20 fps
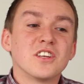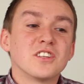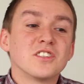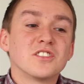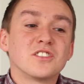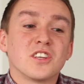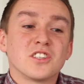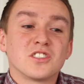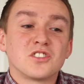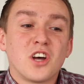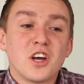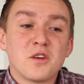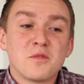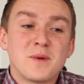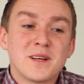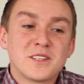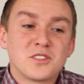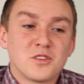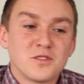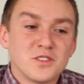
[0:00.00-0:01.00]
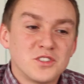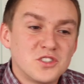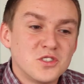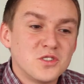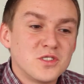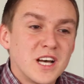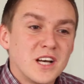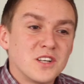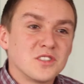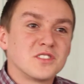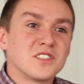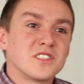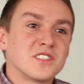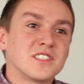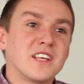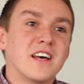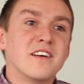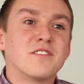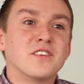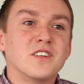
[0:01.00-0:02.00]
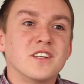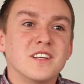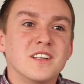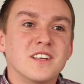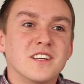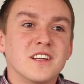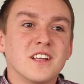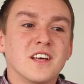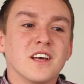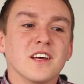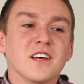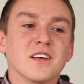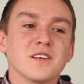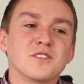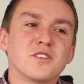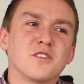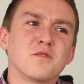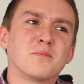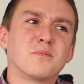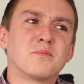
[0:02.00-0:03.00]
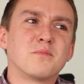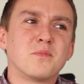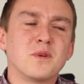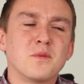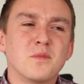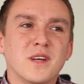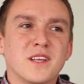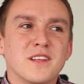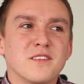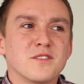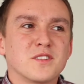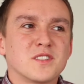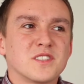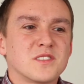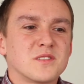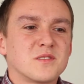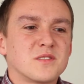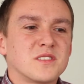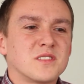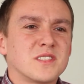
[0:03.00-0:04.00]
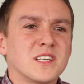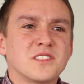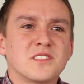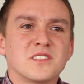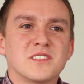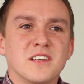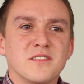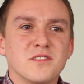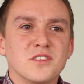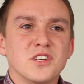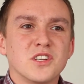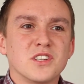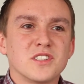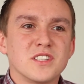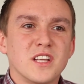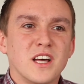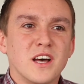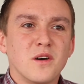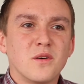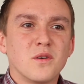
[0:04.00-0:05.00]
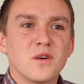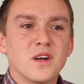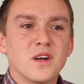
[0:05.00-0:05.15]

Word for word: So I started with Pixel in 2007. Uh, so I've been working for six or seven years now.